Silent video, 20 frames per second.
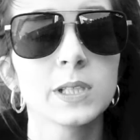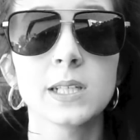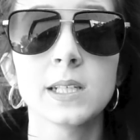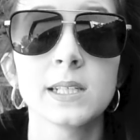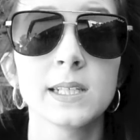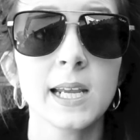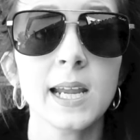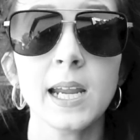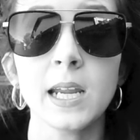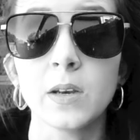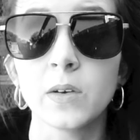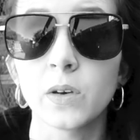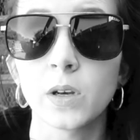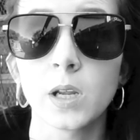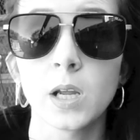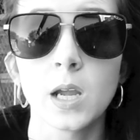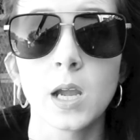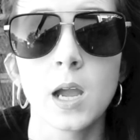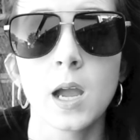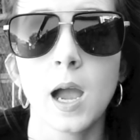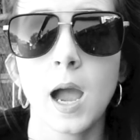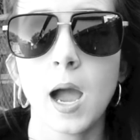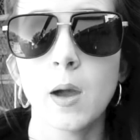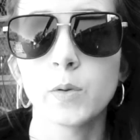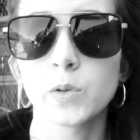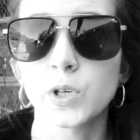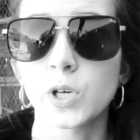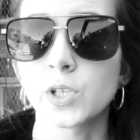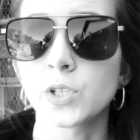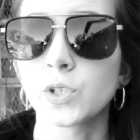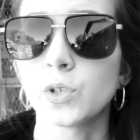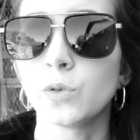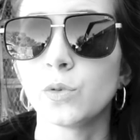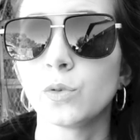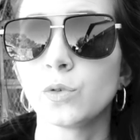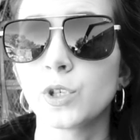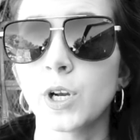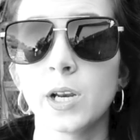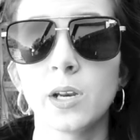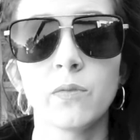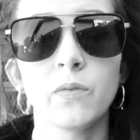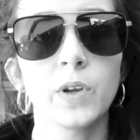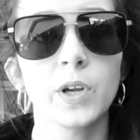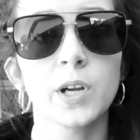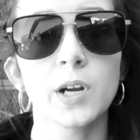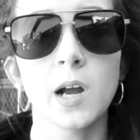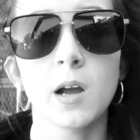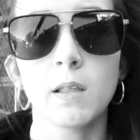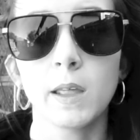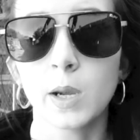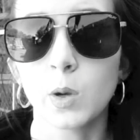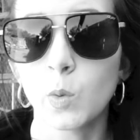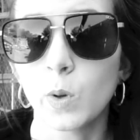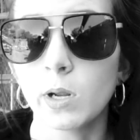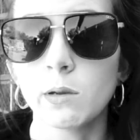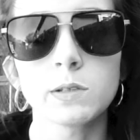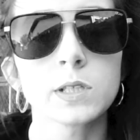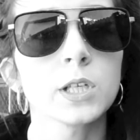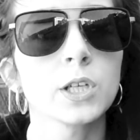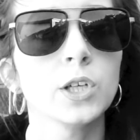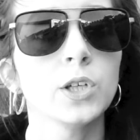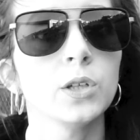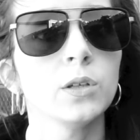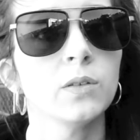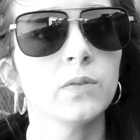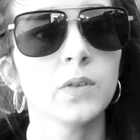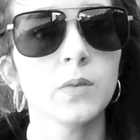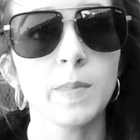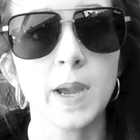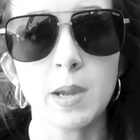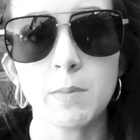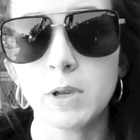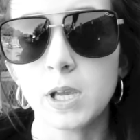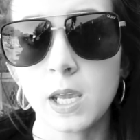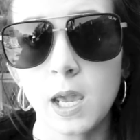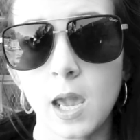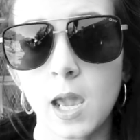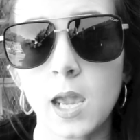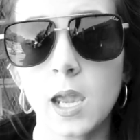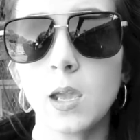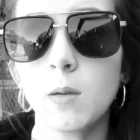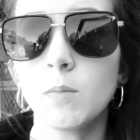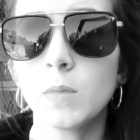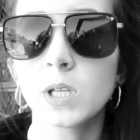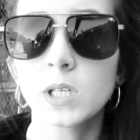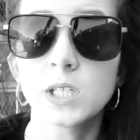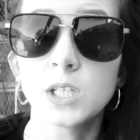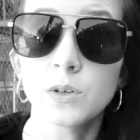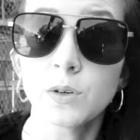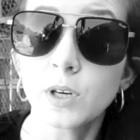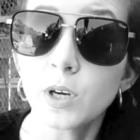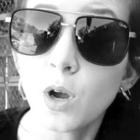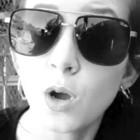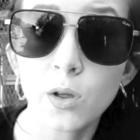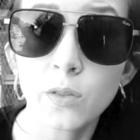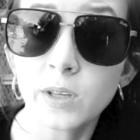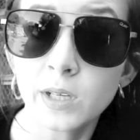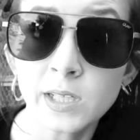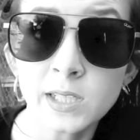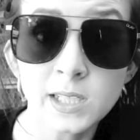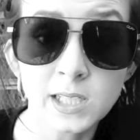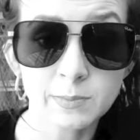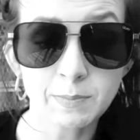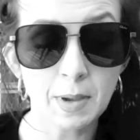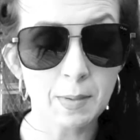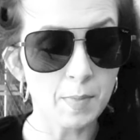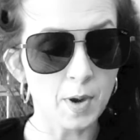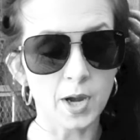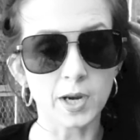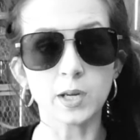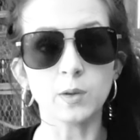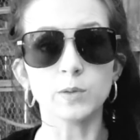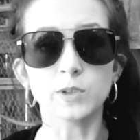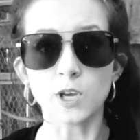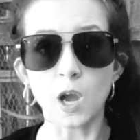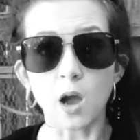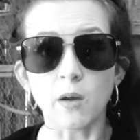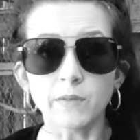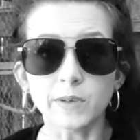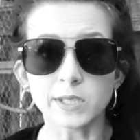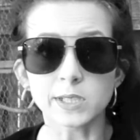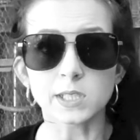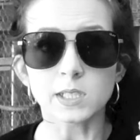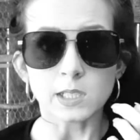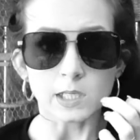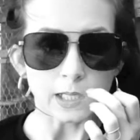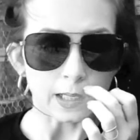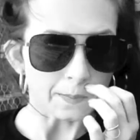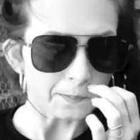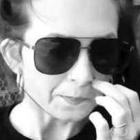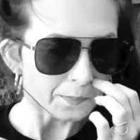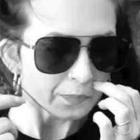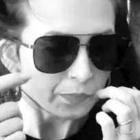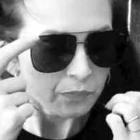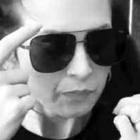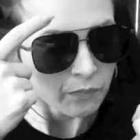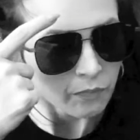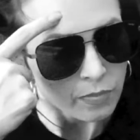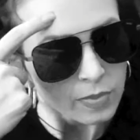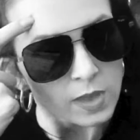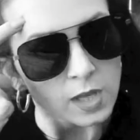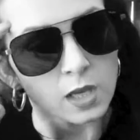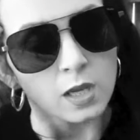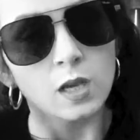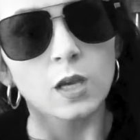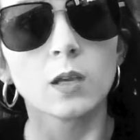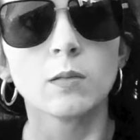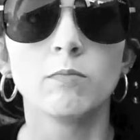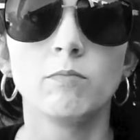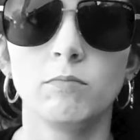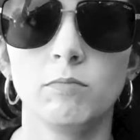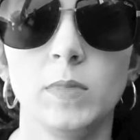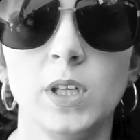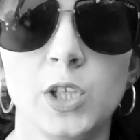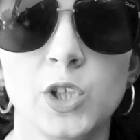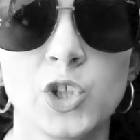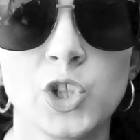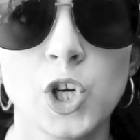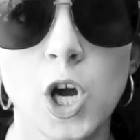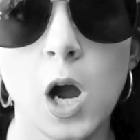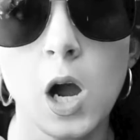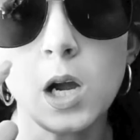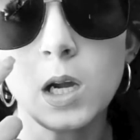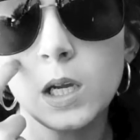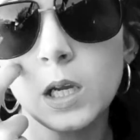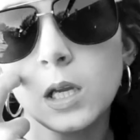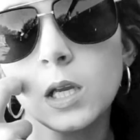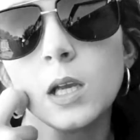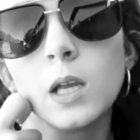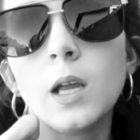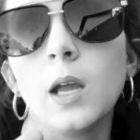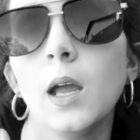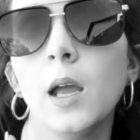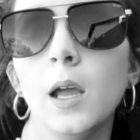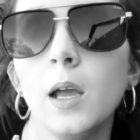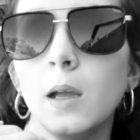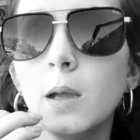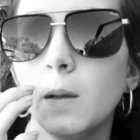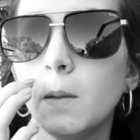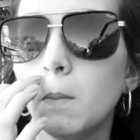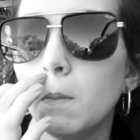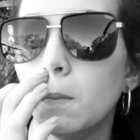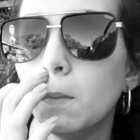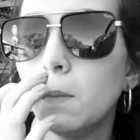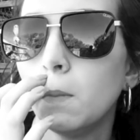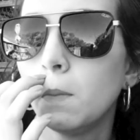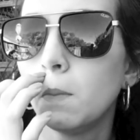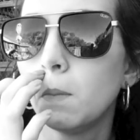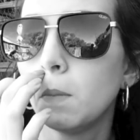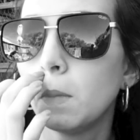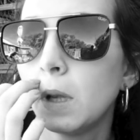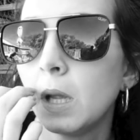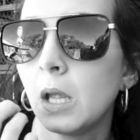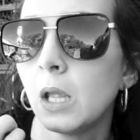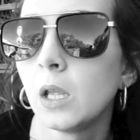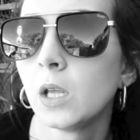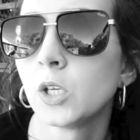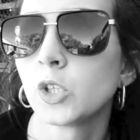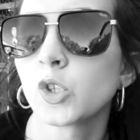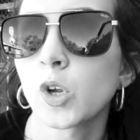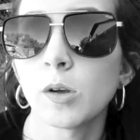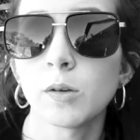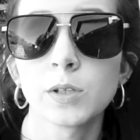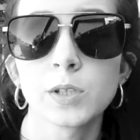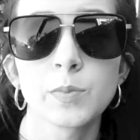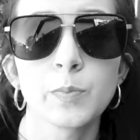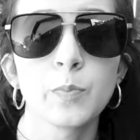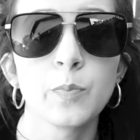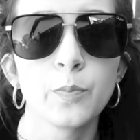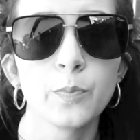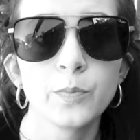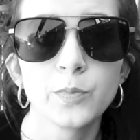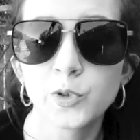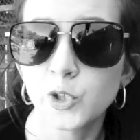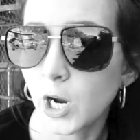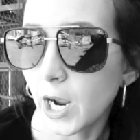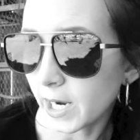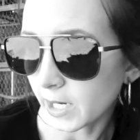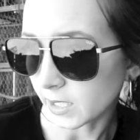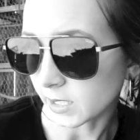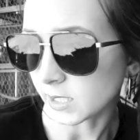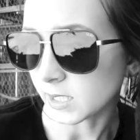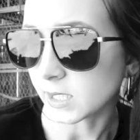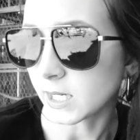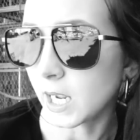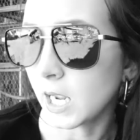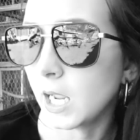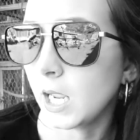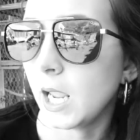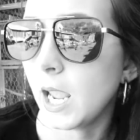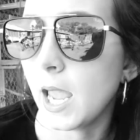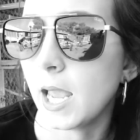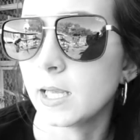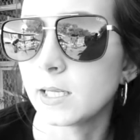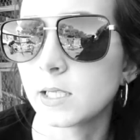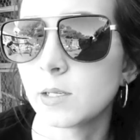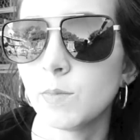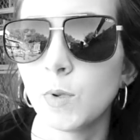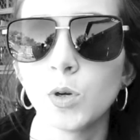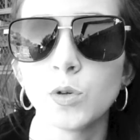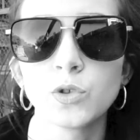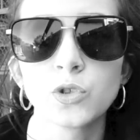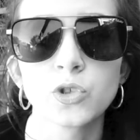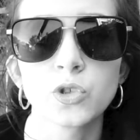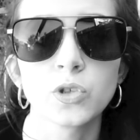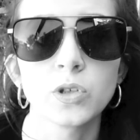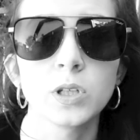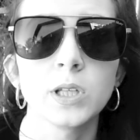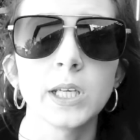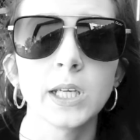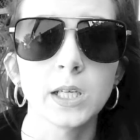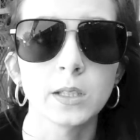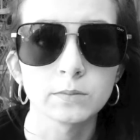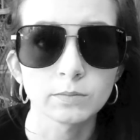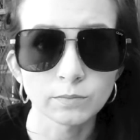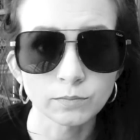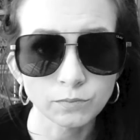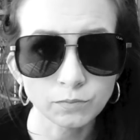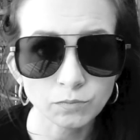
insane. I was also trying to figure out like what I was going to do if the baby came during all this, because my body was obviously in shock. So I was trying to stay as emotionally